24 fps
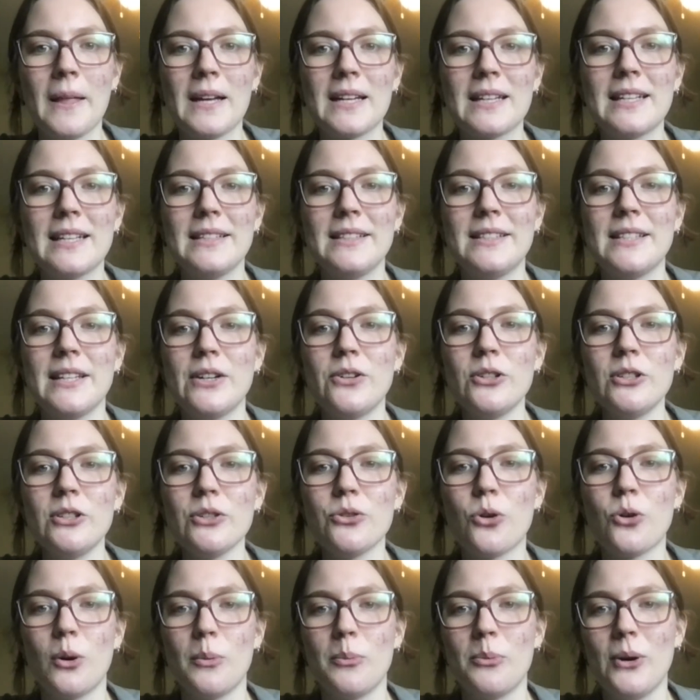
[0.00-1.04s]
Consider
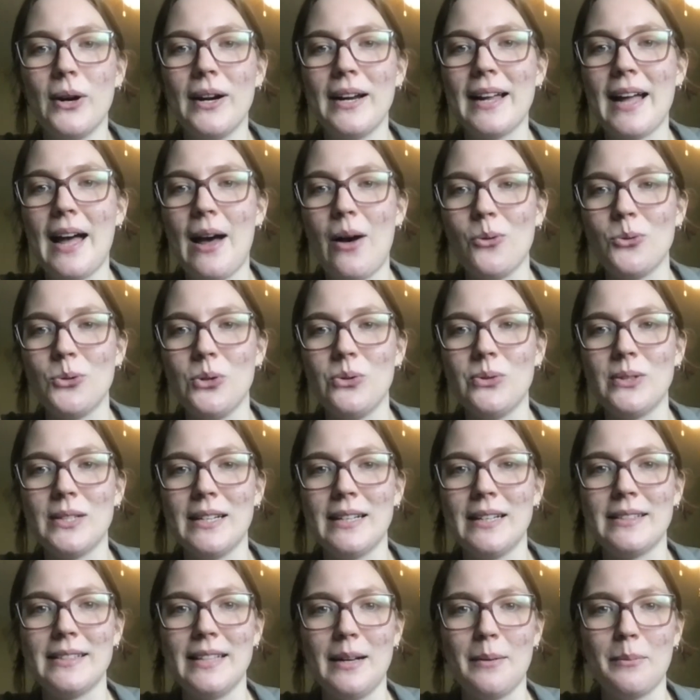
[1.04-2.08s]
incorporating how to's and
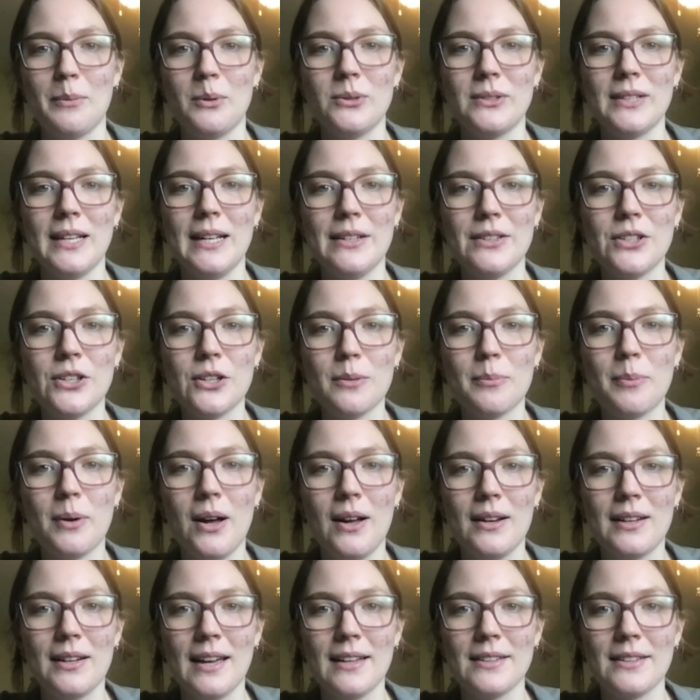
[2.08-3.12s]
examples into your
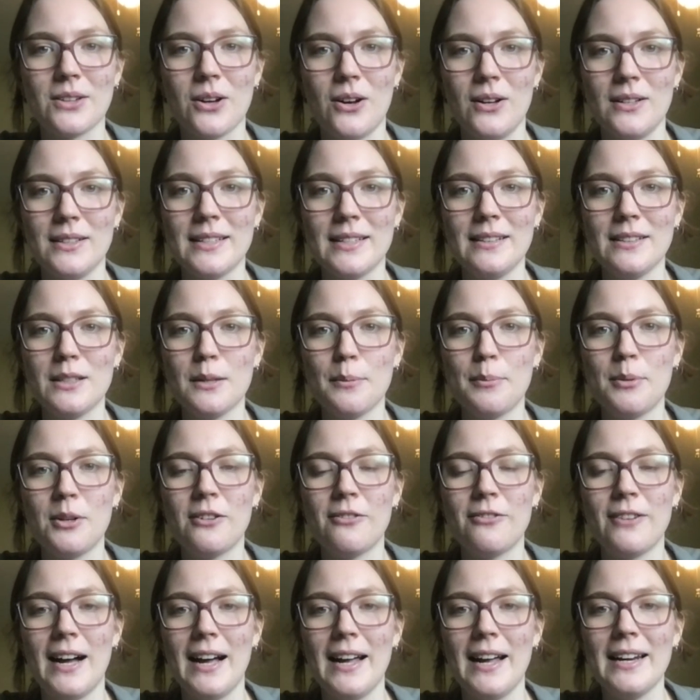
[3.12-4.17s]
podcast content to
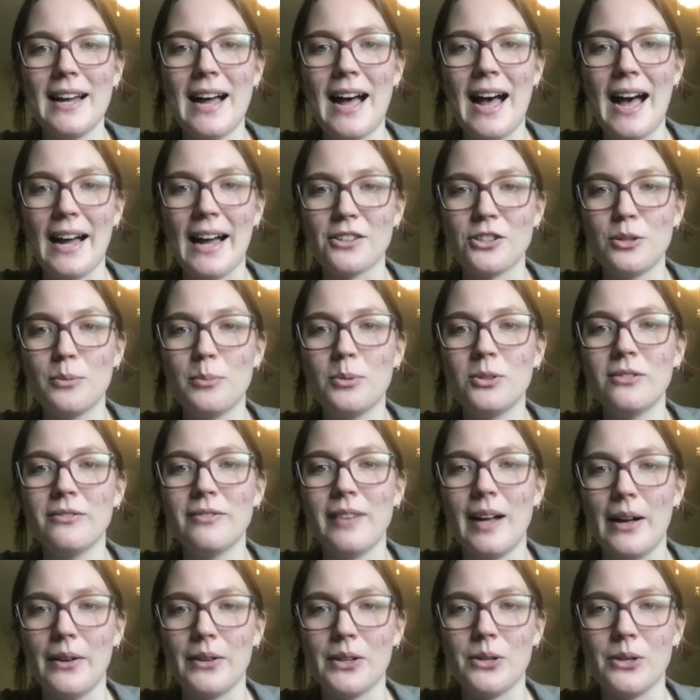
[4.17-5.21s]
provide actionable
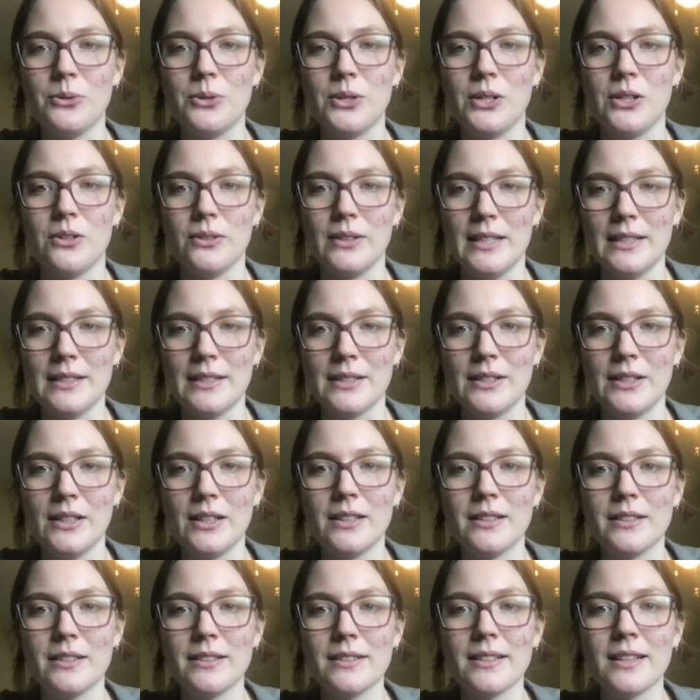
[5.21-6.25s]
value to your
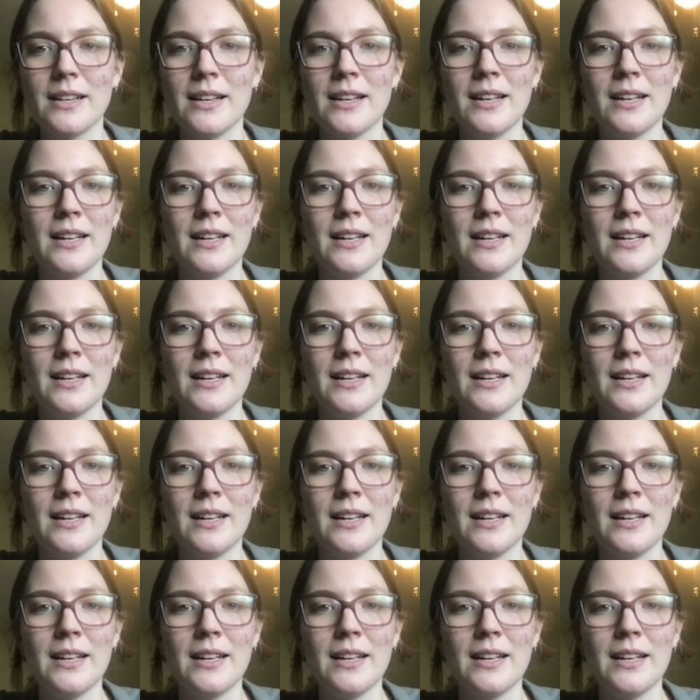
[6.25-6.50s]
listeners.